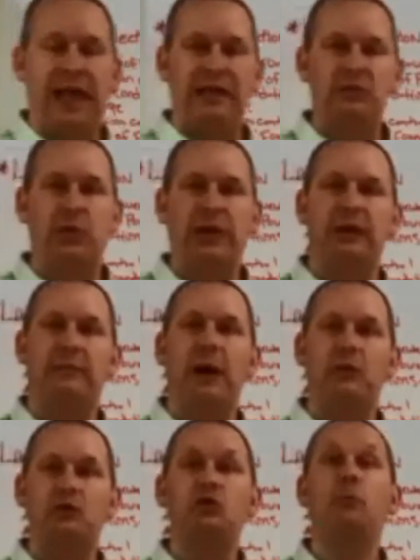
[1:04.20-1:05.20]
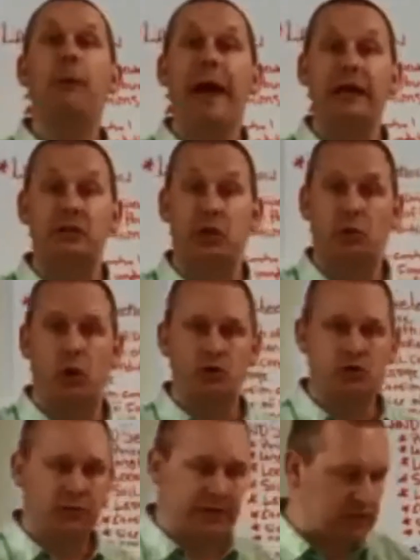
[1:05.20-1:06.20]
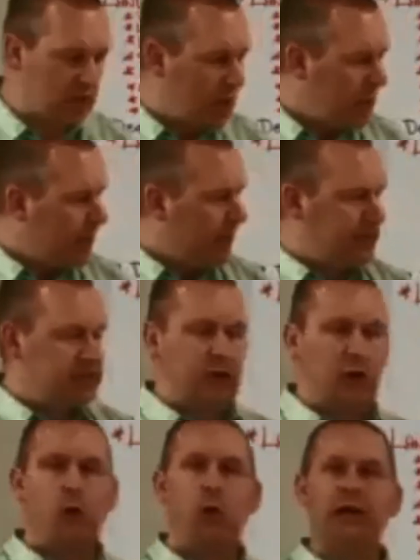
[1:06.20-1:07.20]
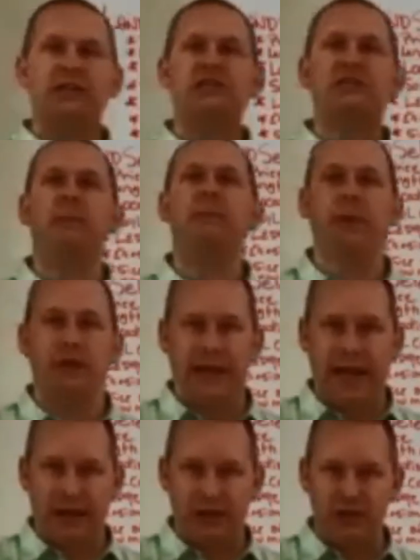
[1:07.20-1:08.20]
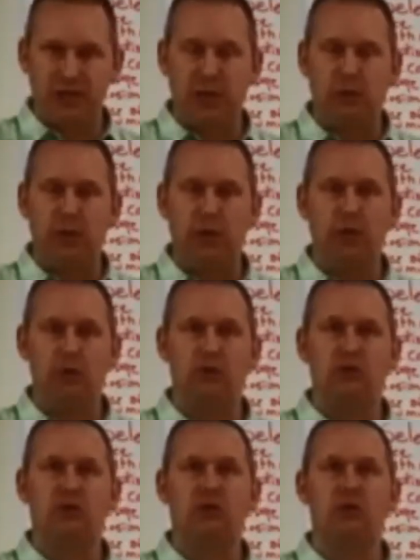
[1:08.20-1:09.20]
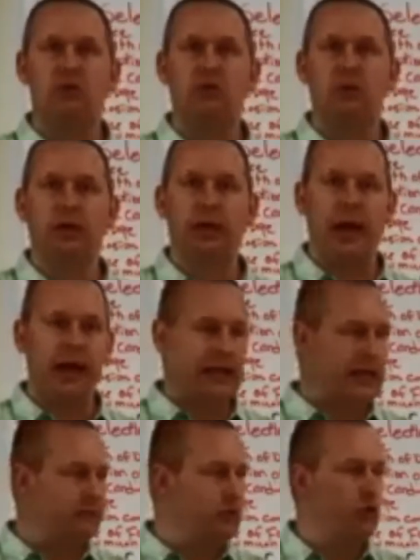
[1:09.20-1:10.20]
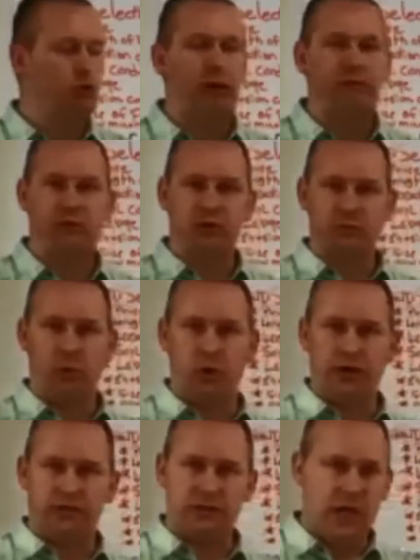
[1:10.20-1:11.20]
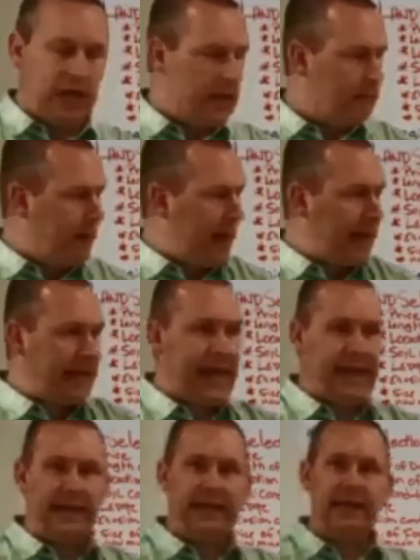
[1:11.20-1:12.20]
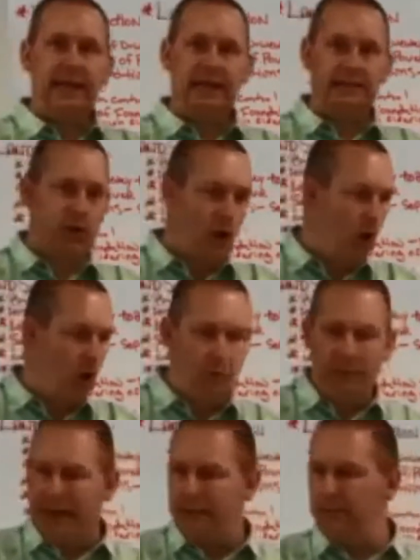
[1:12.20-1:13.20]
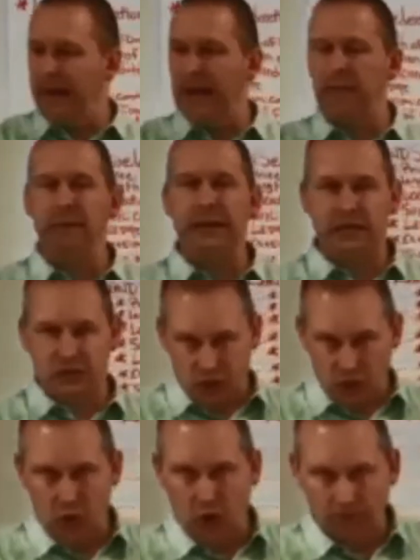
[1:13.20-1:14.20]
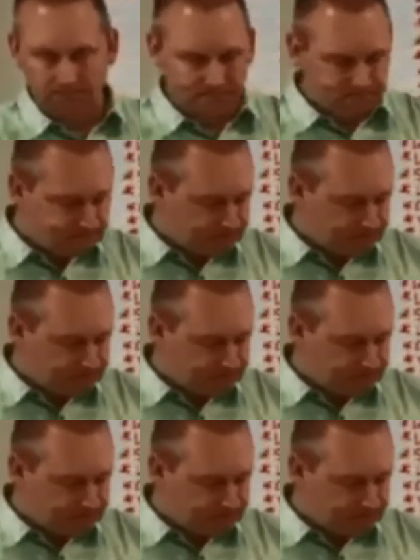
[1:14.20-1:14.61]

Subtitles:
last week about 2 bags of groceries. It's a quick, simple analogy that we use to give good reference points. Bag A is a home and bag B is a home.